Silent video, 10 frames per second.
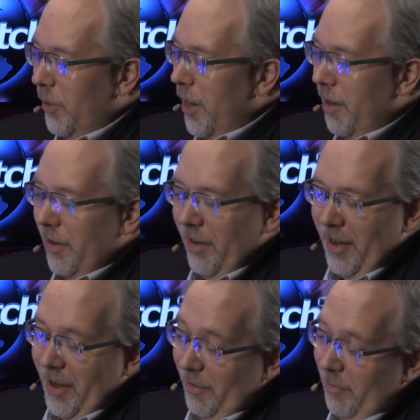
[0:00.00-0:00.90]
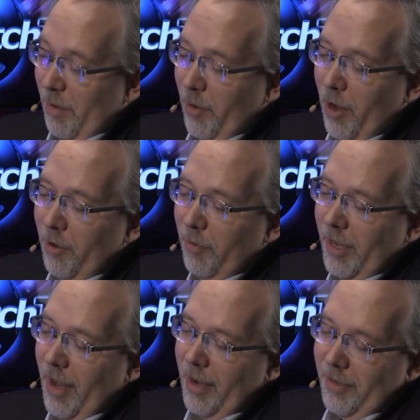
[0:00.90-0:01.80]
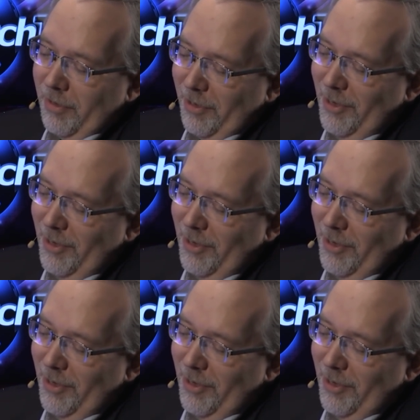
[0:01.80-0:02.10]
So we all know what that is.